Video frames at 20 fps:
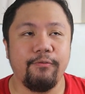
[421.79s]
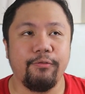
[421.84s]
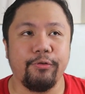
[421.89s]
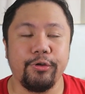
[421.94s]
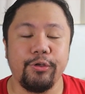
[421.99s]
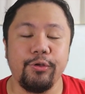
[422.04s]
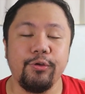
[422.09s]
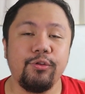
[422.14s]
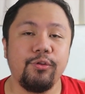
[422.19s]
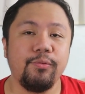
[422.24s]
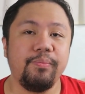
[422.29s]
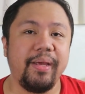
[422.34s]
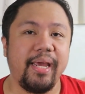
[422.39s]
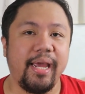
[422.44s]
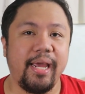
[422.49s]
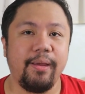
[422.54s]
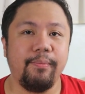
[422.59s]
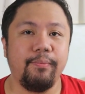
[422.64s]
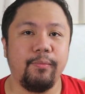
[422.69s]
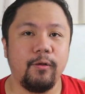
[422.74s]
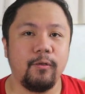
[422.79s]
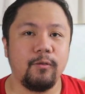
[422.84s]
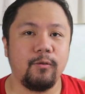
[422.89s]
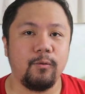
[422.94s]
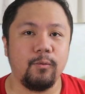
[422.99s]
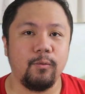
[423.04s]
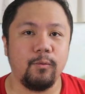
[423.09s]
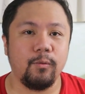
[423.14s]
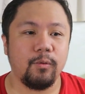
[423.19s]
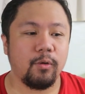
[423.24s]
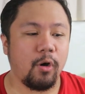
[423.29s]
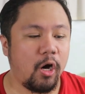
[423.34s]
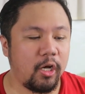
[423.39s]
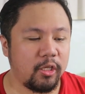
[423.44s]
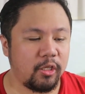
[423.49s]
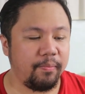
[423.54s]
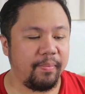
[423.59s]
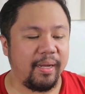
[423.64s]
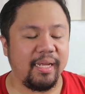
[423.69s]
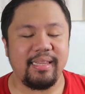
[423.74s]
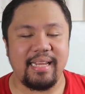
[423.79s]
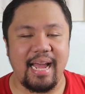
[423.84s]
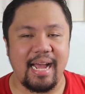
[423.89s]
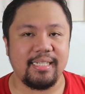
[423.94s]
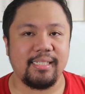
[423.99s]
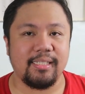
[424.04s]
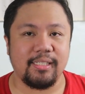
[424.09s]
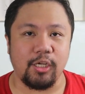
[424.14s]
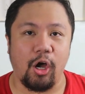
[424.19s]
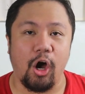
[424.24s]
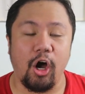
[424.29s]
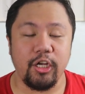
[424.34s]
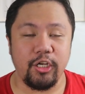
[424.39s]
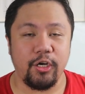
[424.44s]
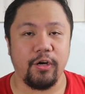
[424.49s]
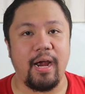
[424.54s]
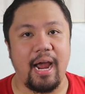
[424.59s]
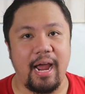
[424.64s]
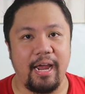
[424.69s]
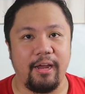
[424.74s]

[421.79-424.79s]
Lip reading: for you to be able to automate tasks on your